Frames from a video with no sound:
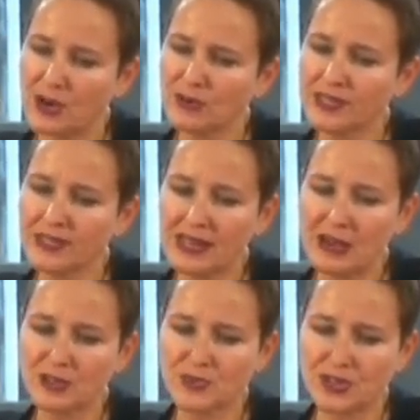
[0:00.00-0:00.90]
only
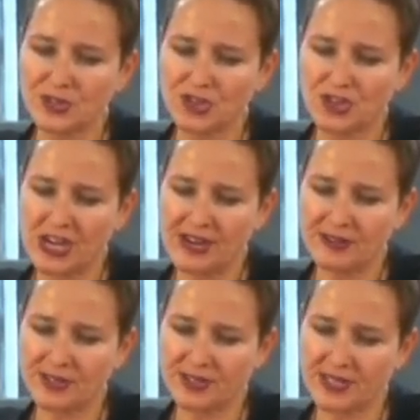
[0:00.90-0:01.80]
allows one to share
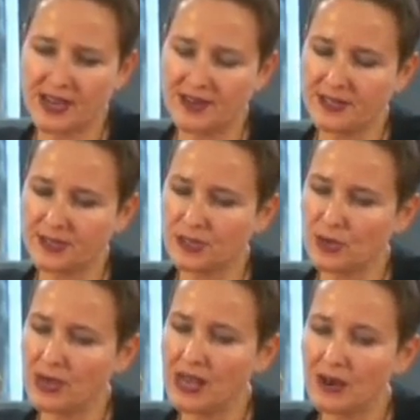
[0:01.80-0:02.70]
in a society's
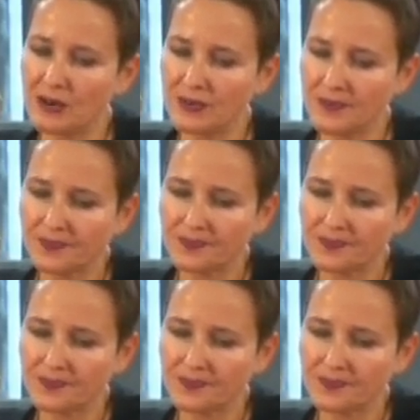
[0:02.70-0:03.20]
know-how,